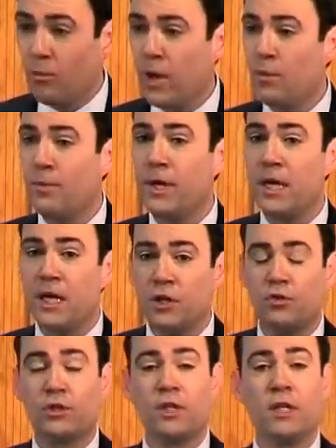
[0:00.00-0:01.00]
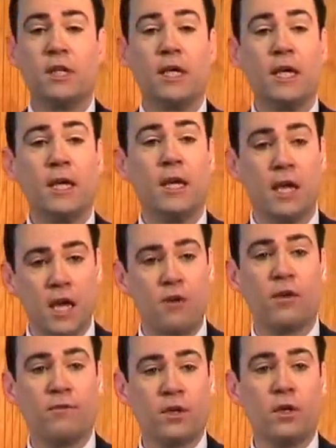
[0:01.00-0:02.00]
we will be interested in
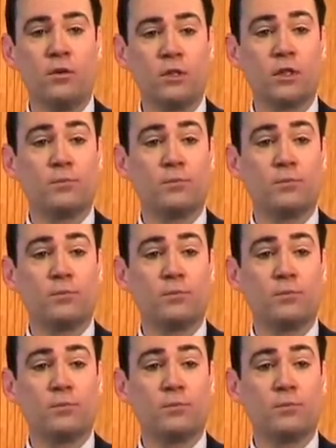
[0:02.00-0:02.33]
hearing views